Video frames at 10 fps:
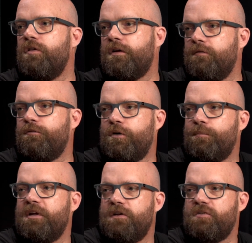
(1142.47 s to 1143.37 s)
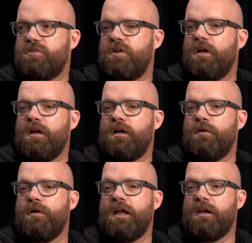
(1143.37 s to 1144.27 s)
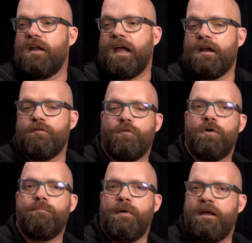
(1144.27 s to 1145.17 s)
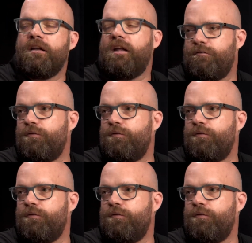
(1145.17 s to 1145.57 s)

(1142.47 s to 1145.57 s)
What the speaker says: looking for because and avoid making that